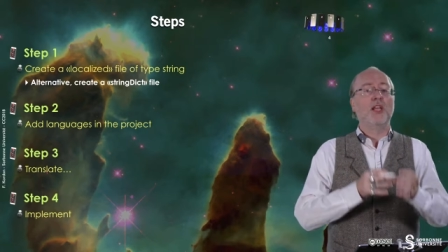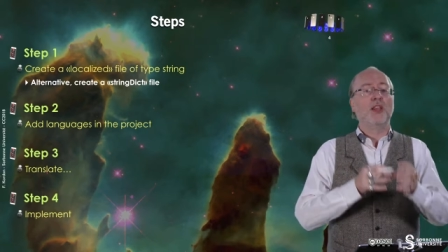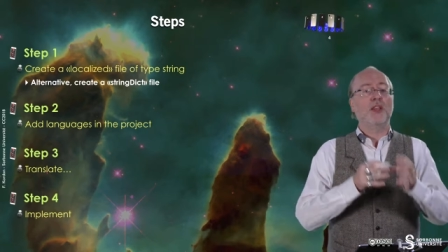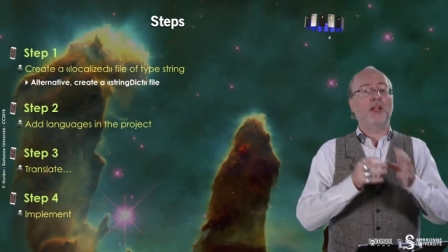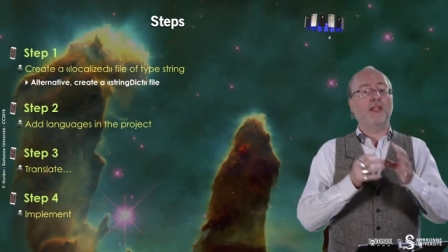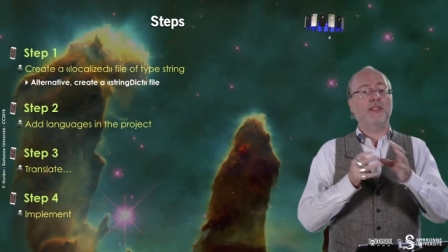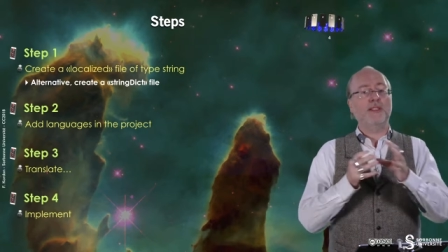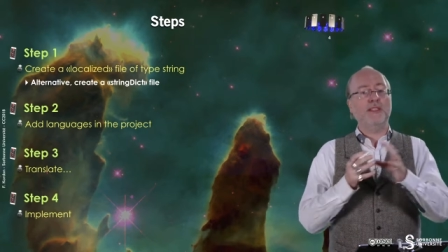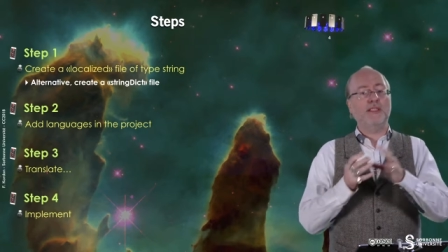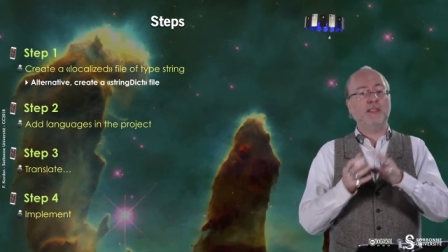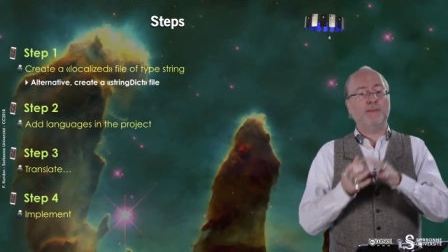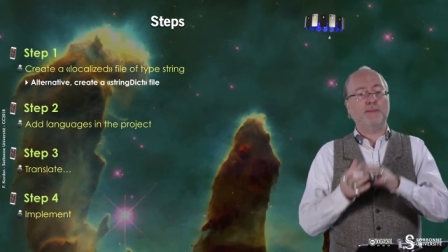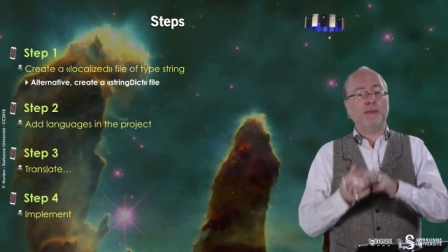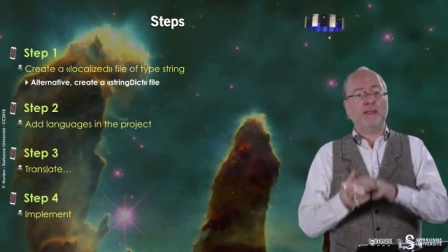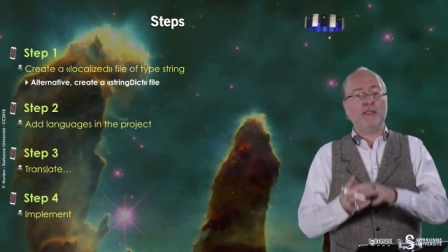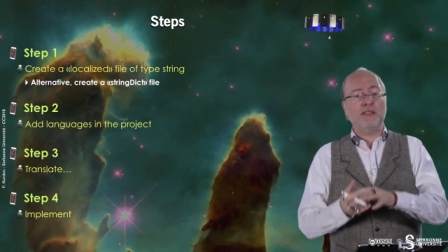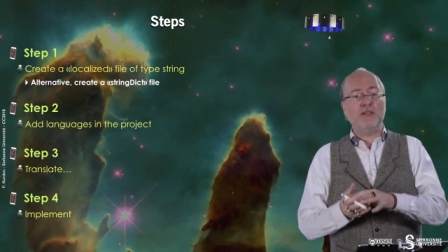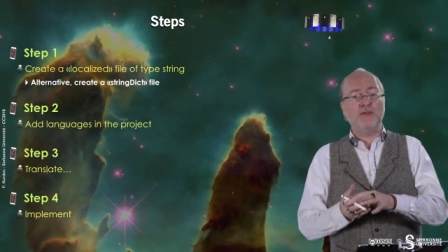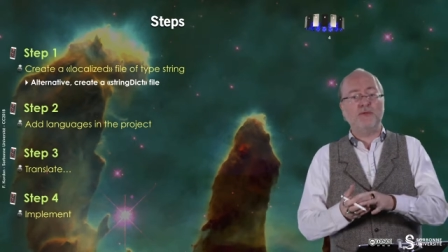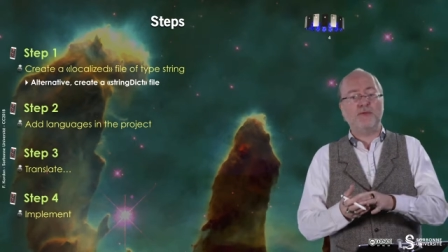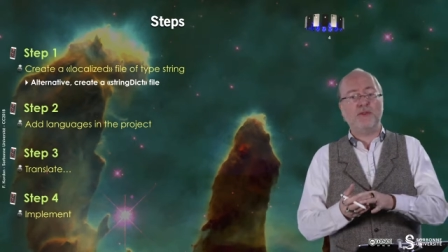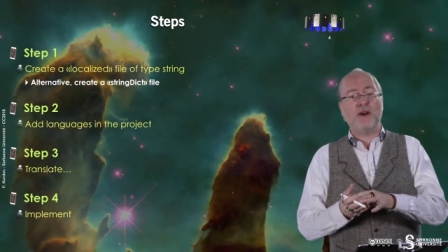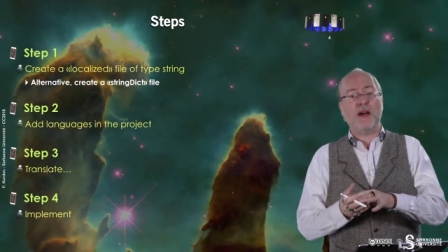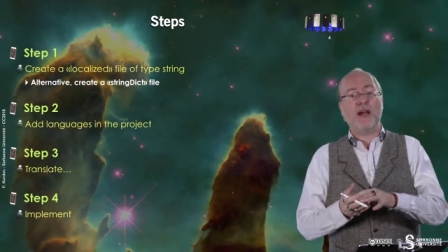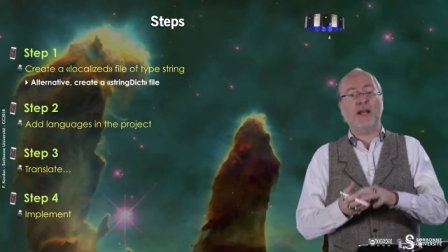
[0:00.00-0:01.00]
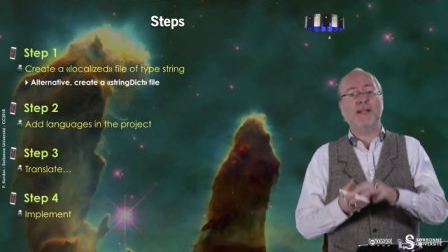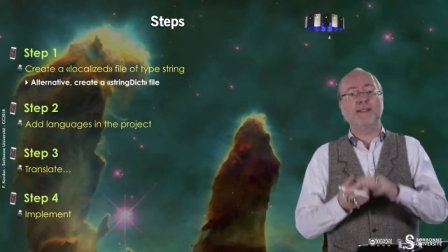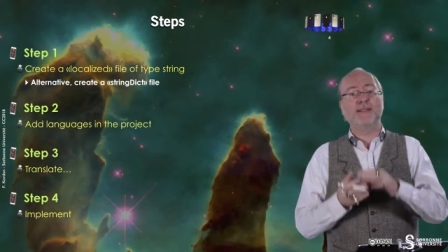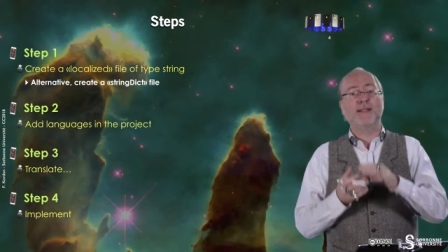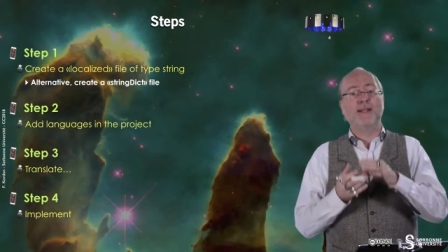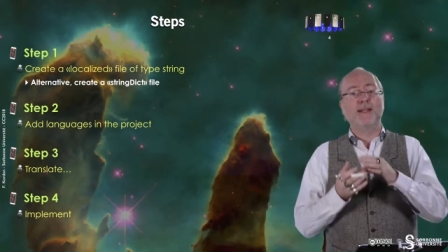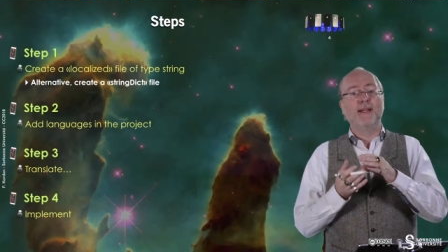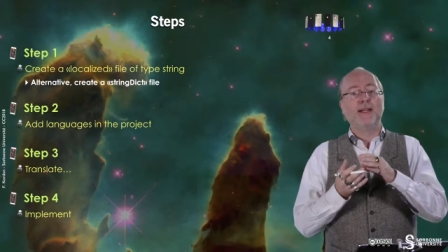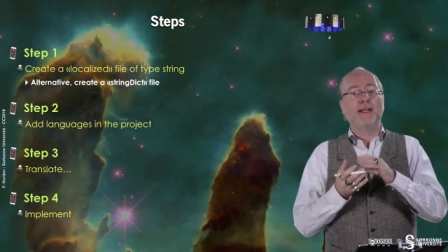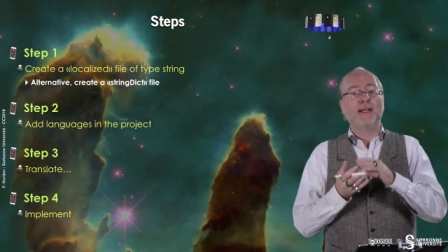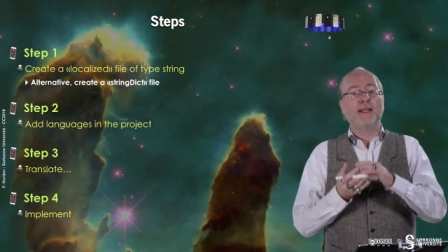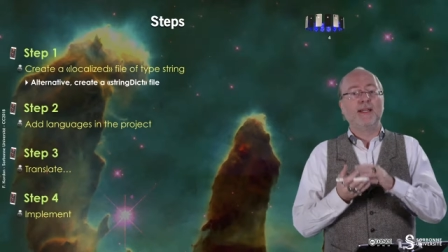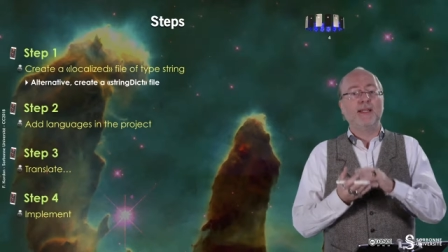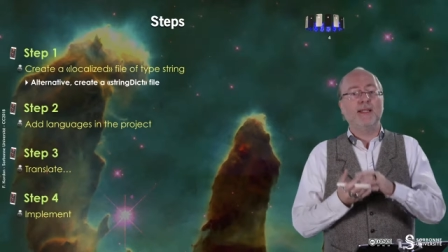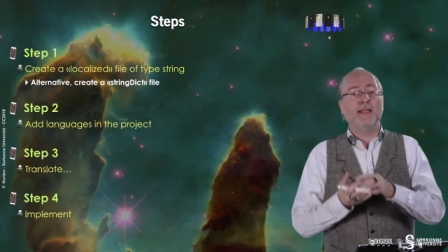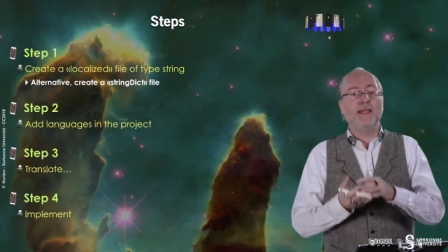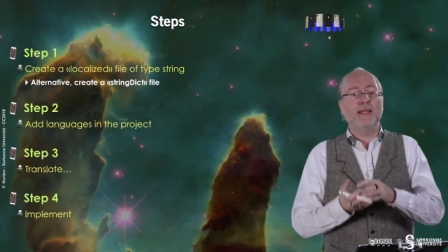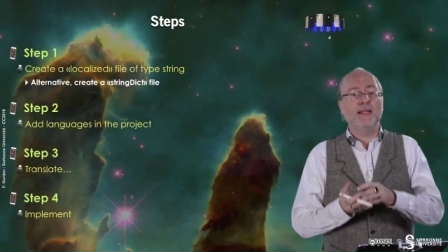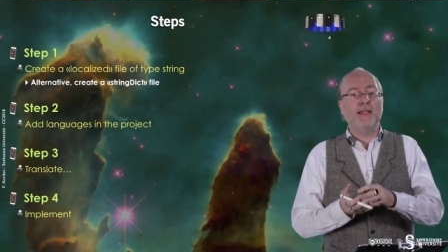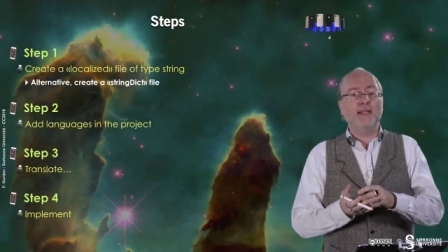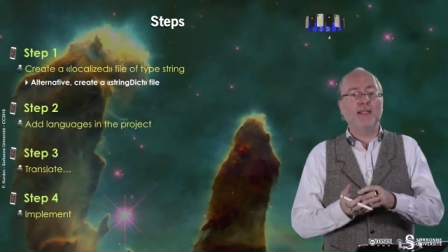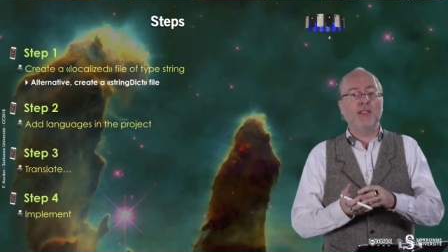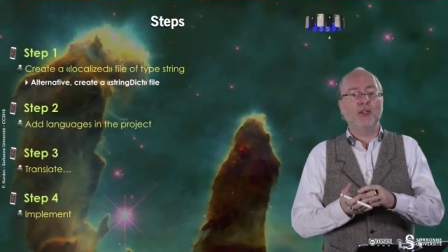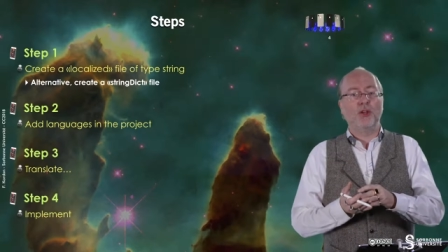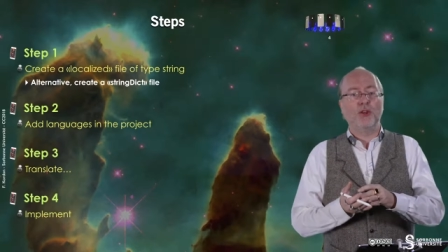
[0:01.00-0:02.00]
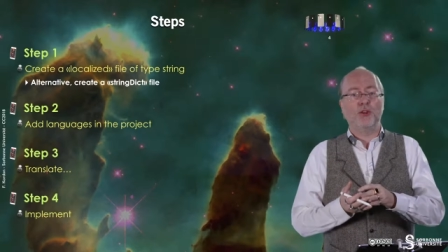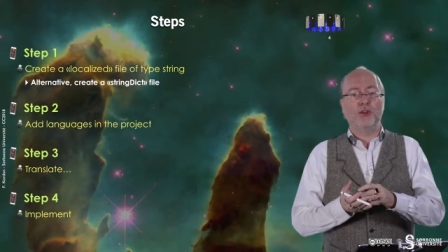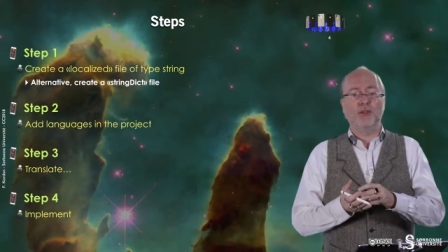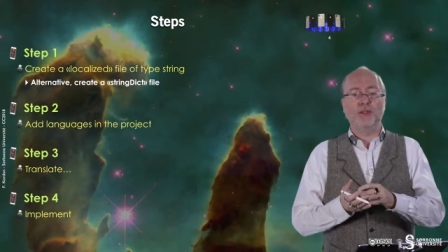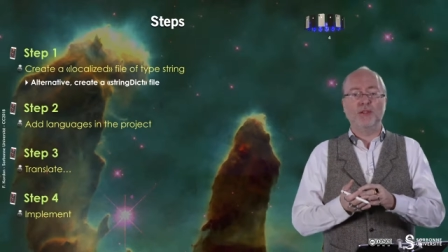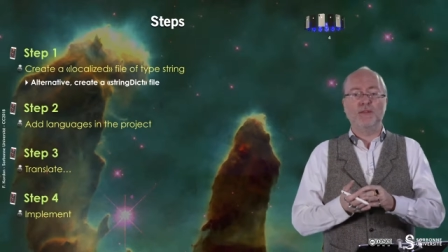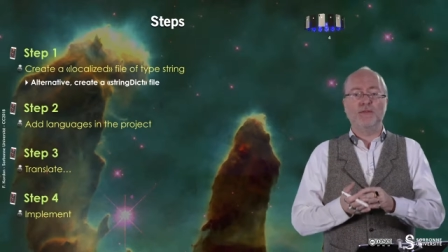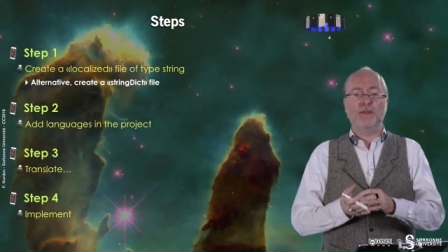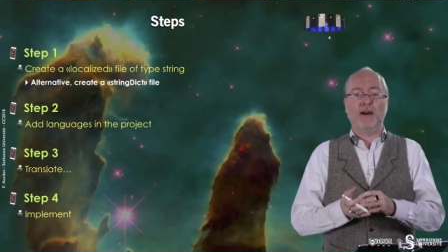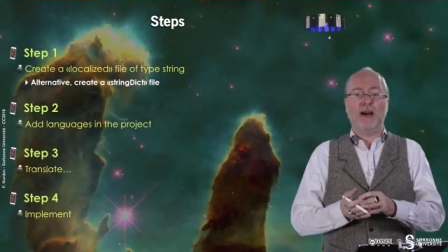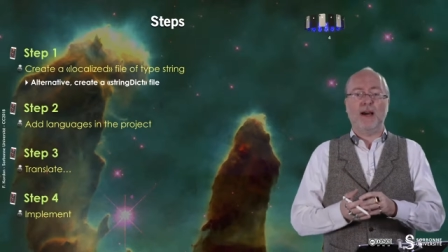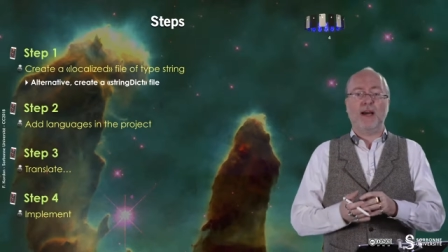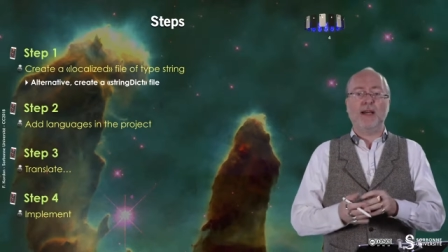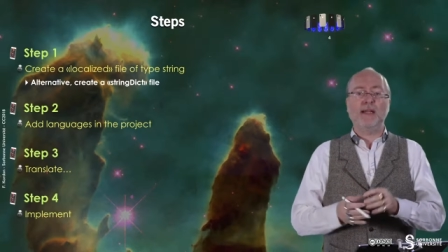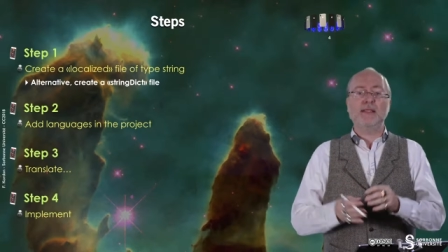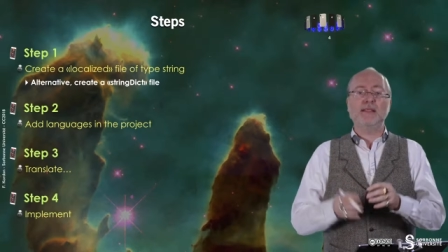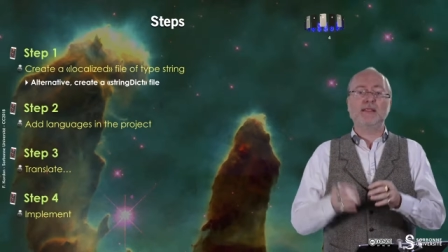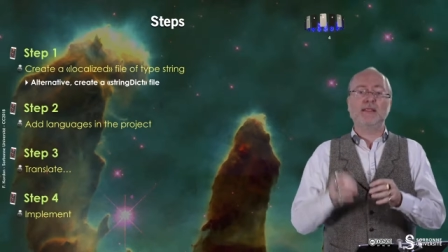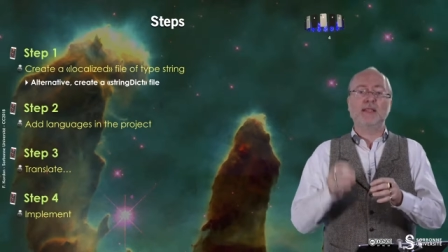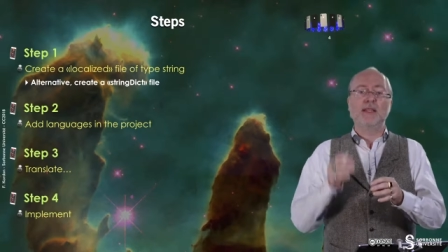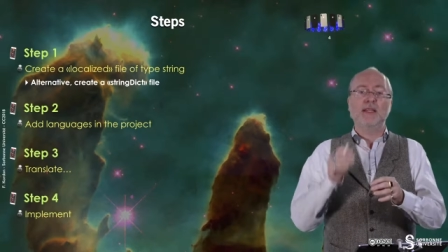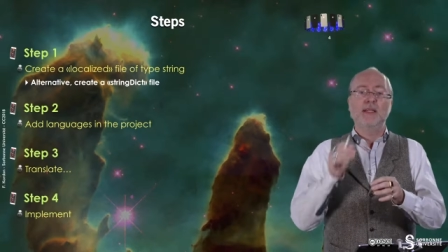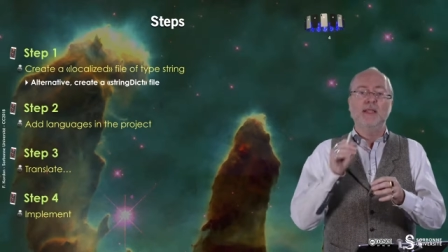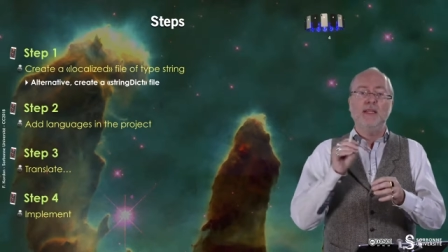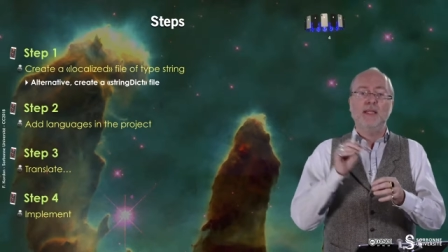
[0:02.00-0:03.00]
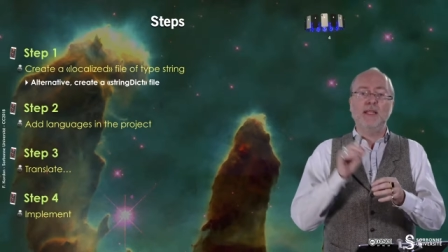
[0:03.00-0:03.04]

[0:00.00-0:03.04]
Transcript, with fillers: that is specified in the device,